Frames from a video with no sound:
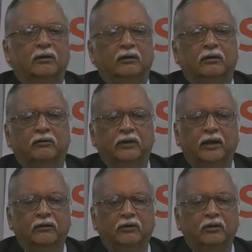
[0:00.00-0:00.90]
cyber
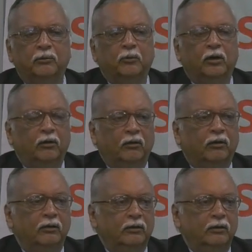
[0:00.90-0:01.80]
syndrome or not.
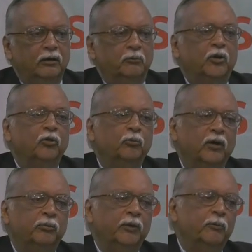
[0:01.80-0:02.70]
You
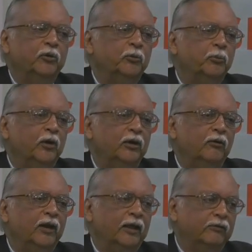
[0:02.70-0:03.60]
must be able to point out
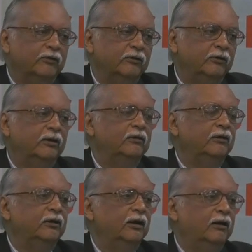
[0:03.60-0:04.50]
access.
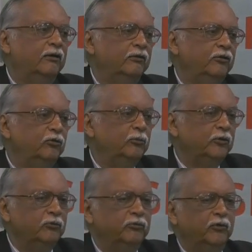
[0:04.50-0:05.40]
Congenital heart disease, you must
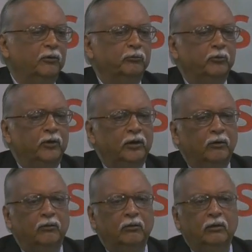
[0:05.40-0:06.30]
point
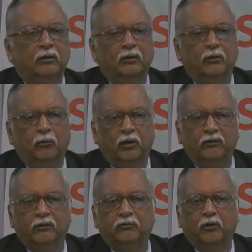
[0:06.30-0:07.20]
out what is
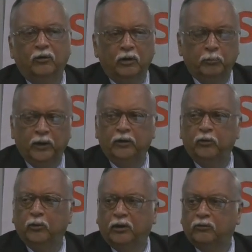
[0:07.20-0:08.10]
the configuration,
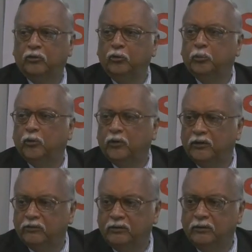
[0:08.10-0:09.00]
what is the
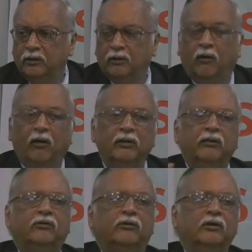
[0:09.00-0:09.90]
rotation. All this
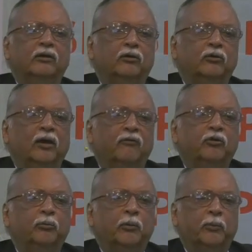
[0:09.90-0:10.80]
you have to
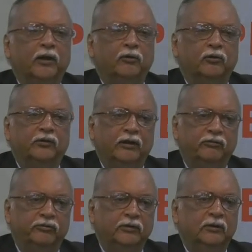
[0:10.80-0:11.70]
prepare yourself,
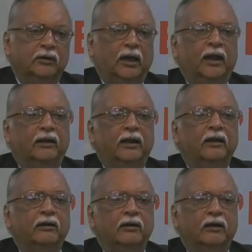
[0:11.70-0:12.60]
and
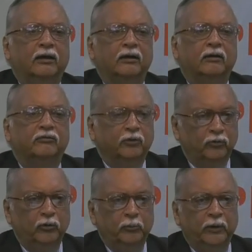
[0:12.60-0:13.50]
then of course
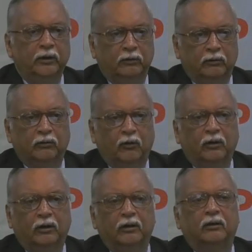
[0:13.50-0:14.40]
if you taught,
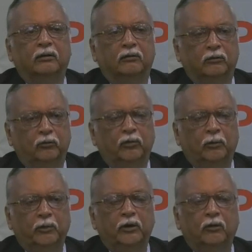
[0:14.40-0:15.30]
you would have
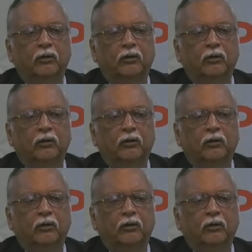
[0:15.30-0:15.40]
been taught,